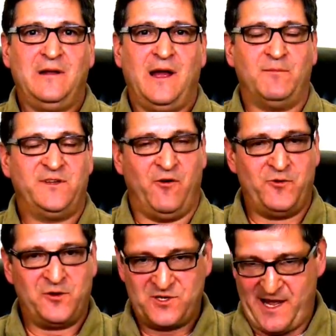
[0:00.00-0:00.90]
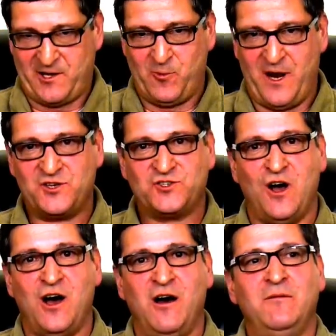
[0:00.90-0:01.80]
I'm telling you exactly what I
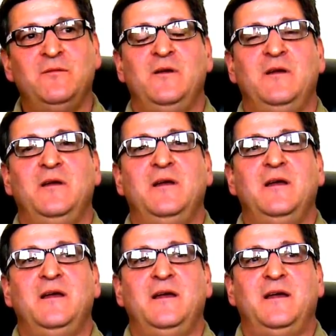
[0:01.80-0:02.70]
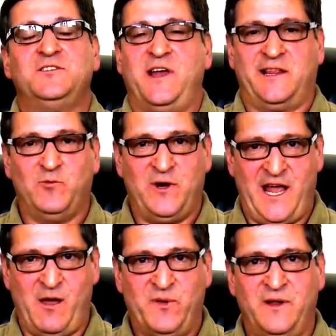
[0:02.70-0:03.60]
saw, exactly what
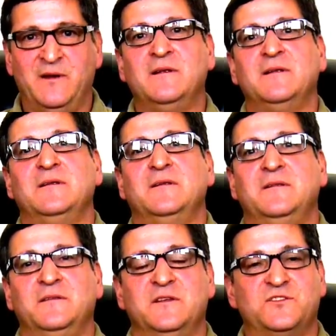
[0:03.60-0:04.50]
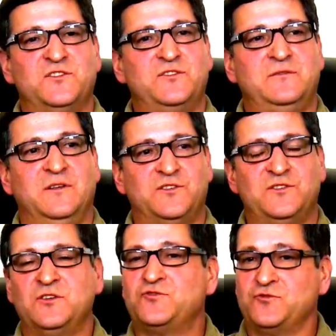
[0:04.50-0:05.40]
happened. This
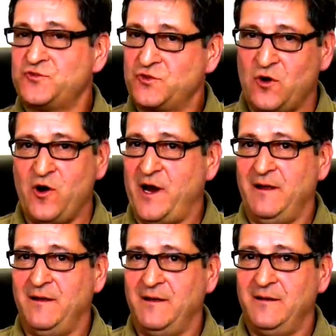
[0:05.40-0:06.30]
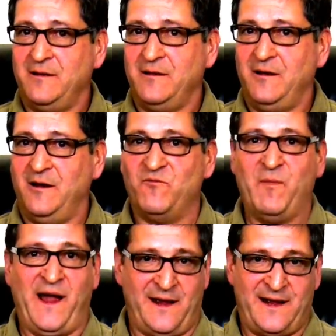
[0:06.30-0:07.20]
is a true story of
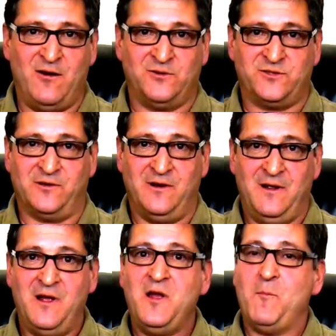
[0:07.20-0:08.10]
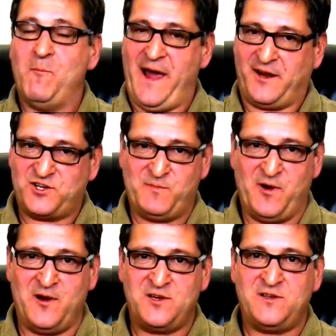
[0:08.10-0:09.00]
my encounter, my
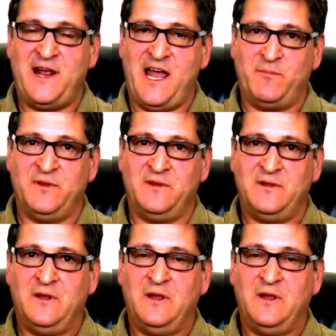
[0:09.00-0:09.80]
experience that happened